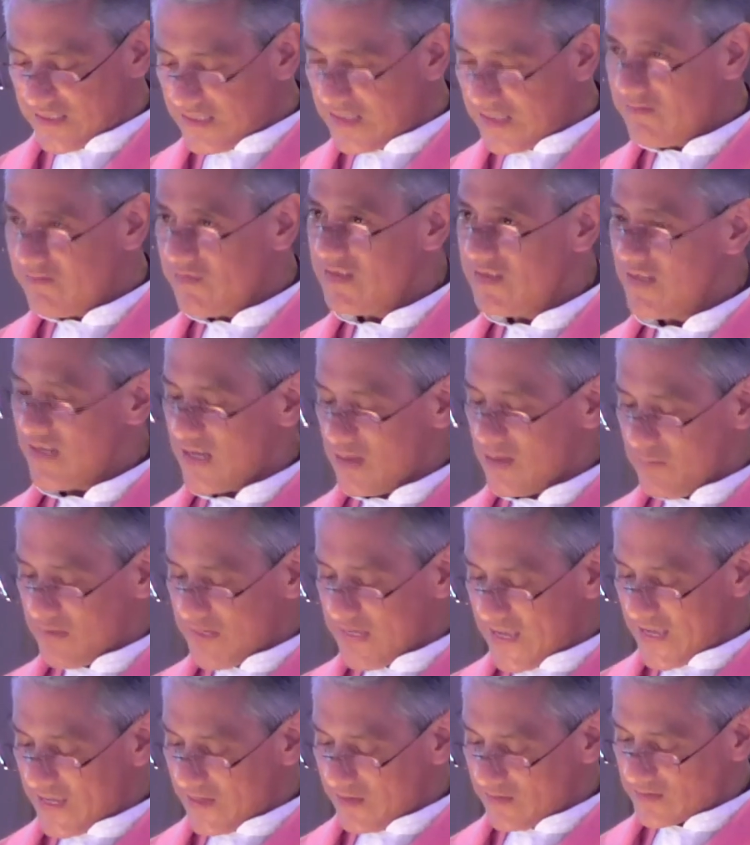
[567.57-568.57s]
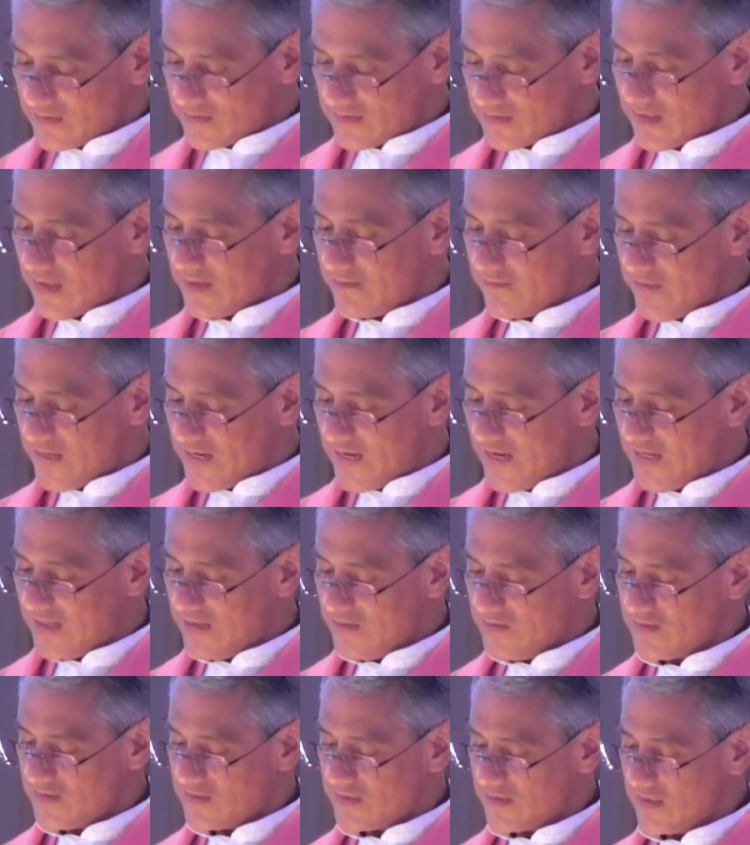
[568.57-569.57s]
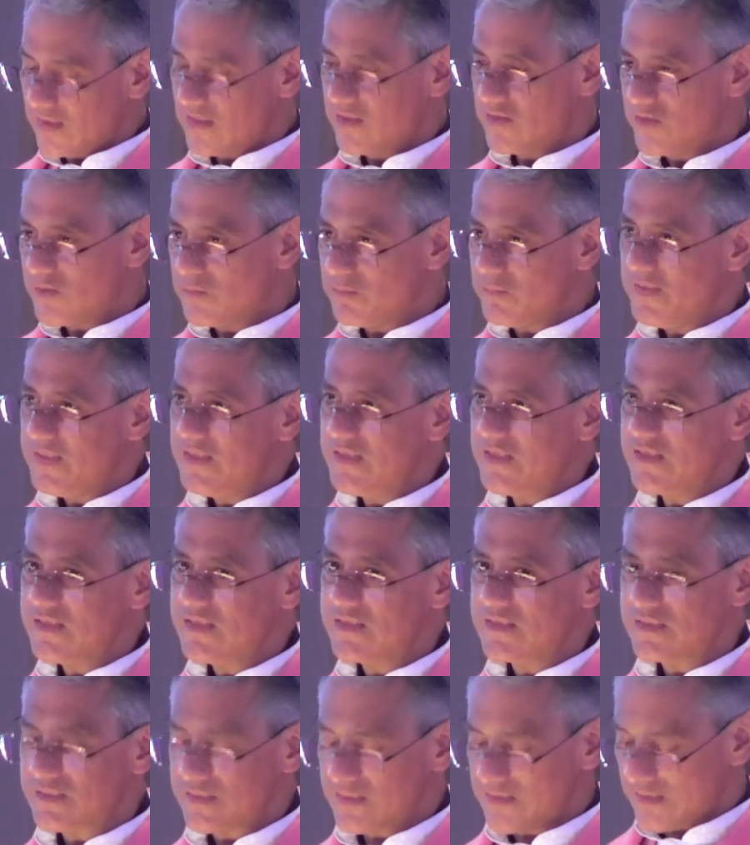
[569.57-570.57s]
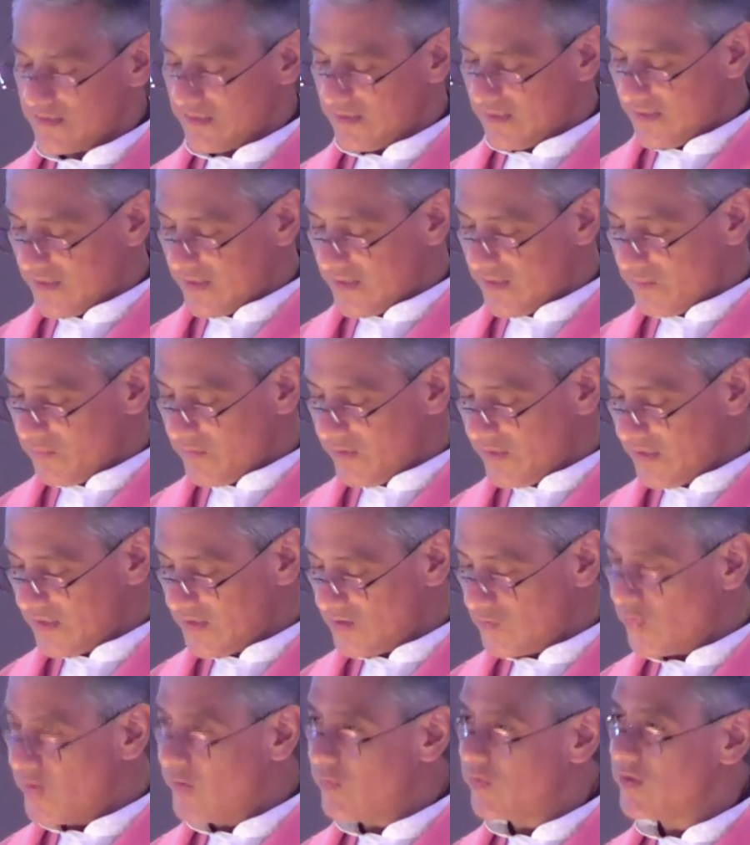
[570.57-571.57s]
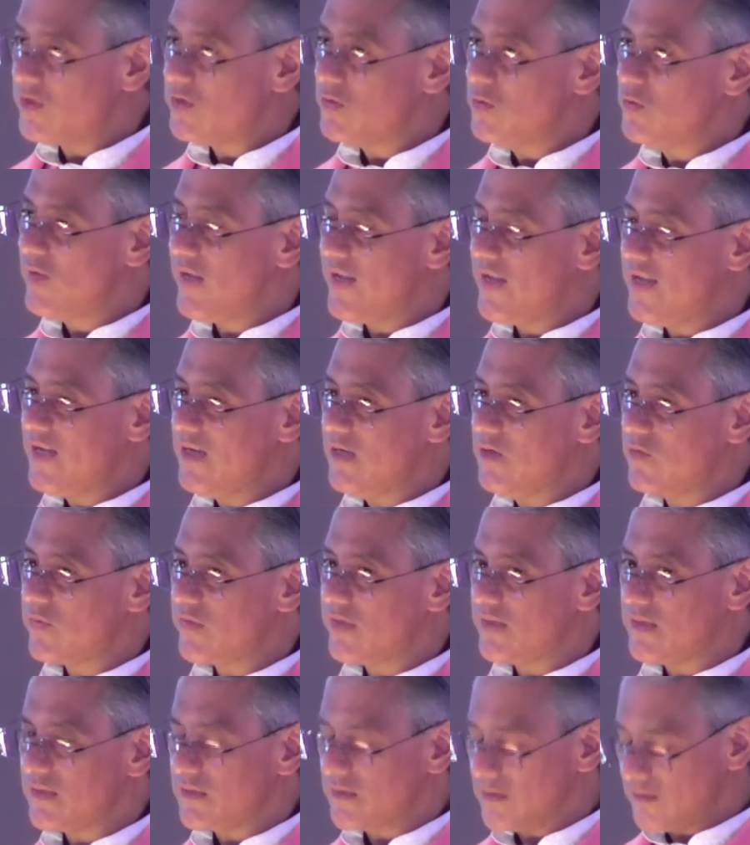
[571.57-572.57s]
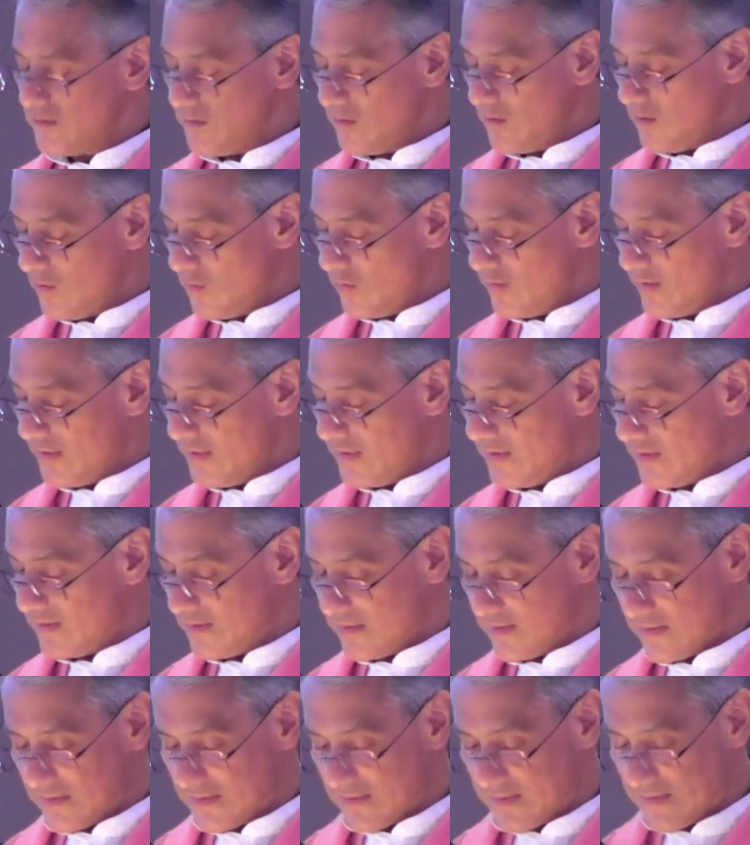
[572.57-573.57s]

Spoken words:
even coming out of the house to meet us because we were too angry to go in.